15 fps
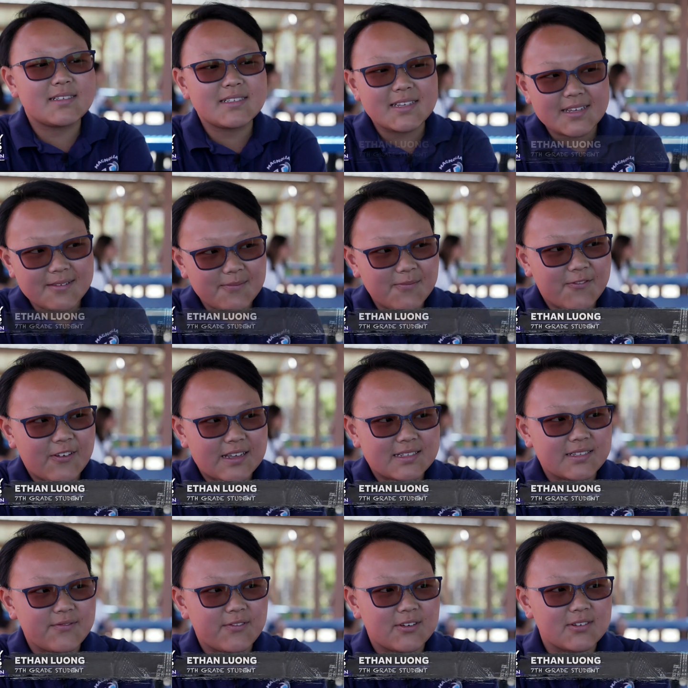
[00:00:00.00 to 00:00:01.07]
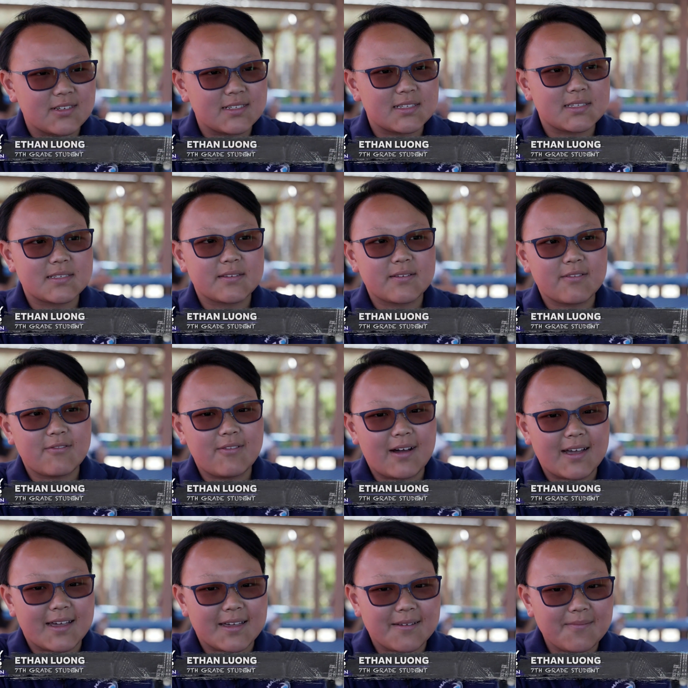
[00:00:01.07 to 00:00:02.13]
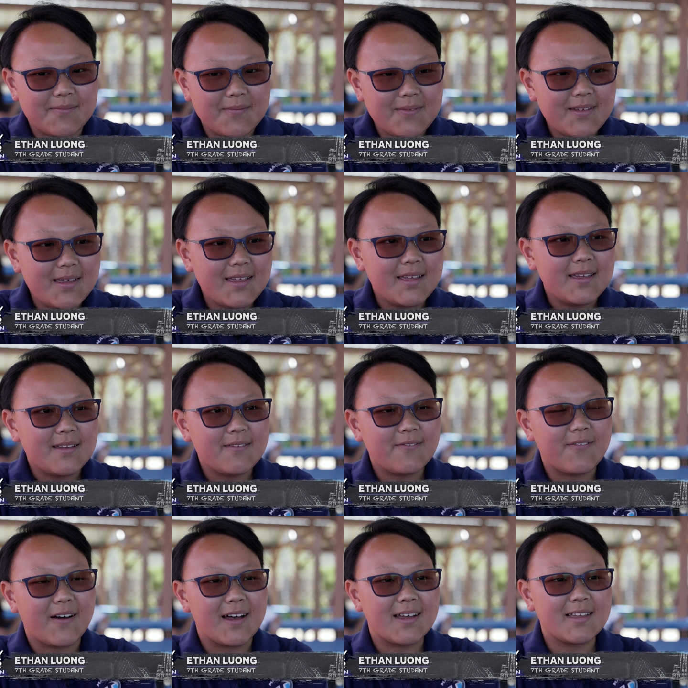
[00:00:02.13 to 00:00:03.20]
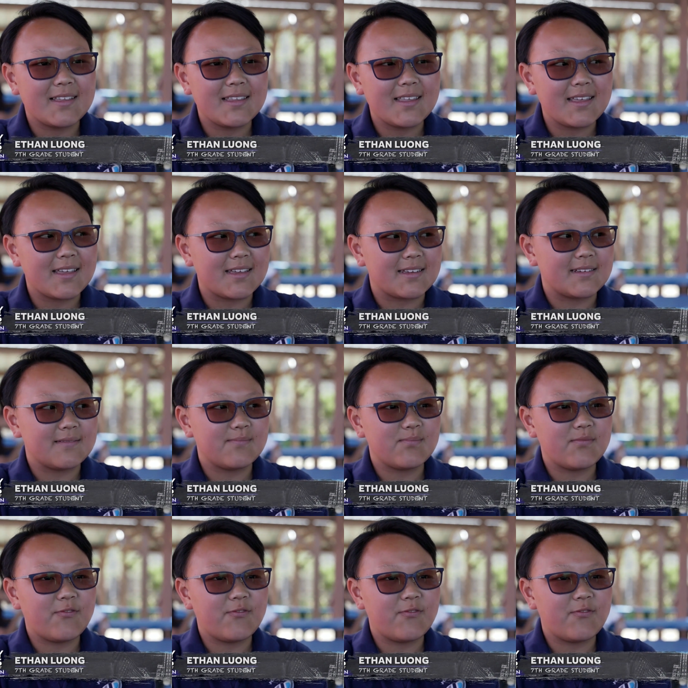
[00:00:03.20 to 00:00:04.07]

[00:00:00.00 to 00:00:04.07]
STEAM Festival is quite fun and